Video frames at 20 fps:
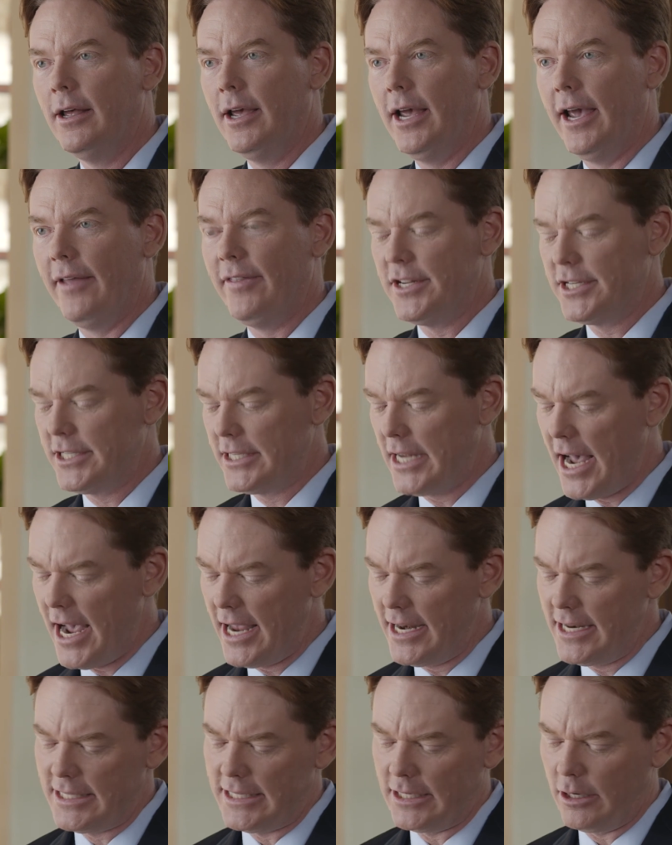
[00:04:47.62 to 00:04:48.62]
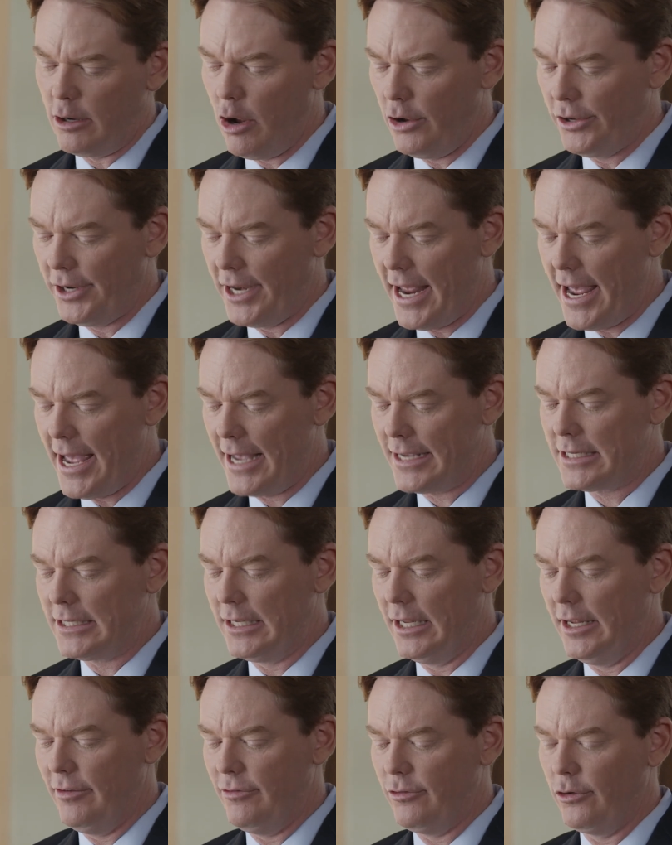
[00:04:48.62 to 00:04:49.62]
And the side isn't called an
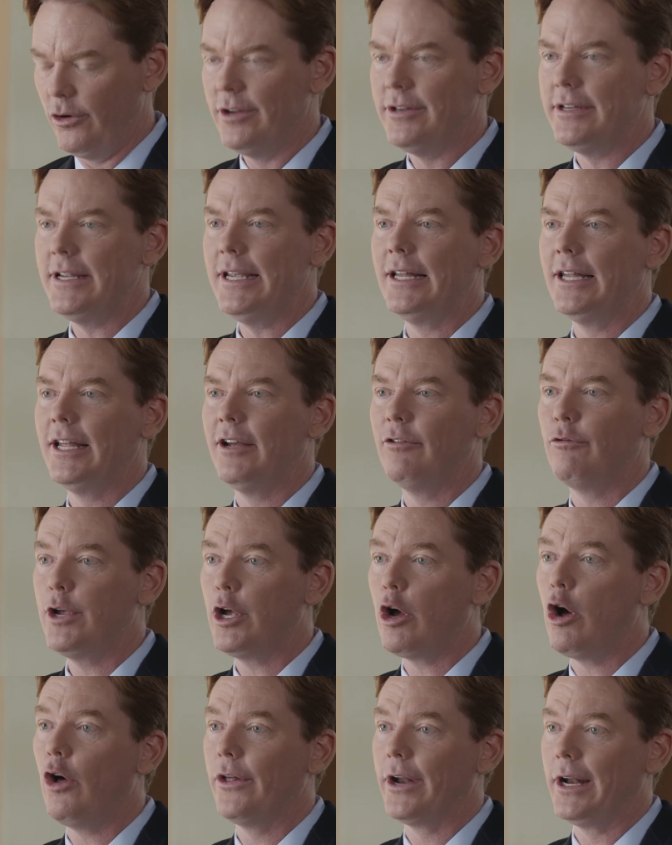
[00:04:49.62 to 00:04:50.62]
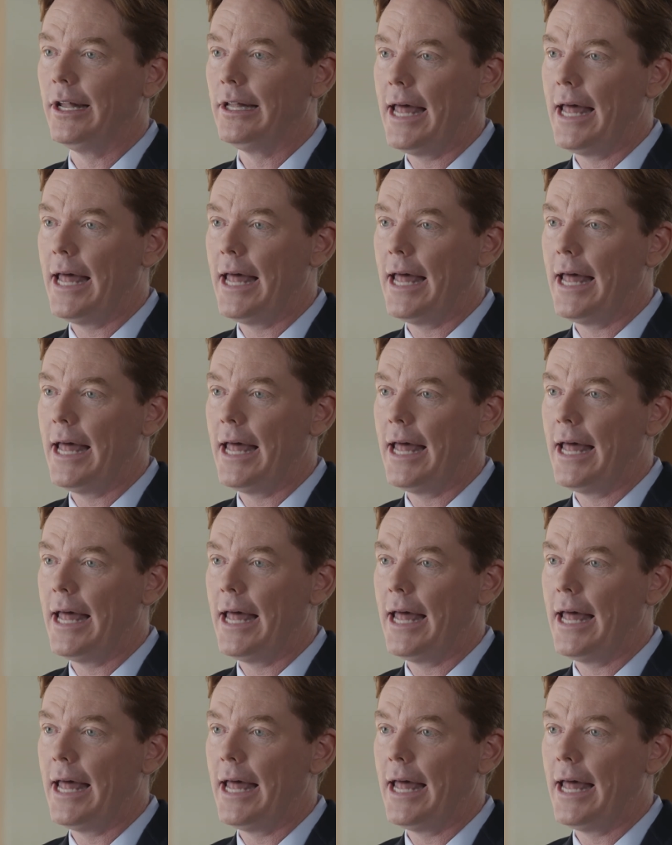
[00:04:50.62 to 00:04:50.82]
X-lift or a D-lift, we call it a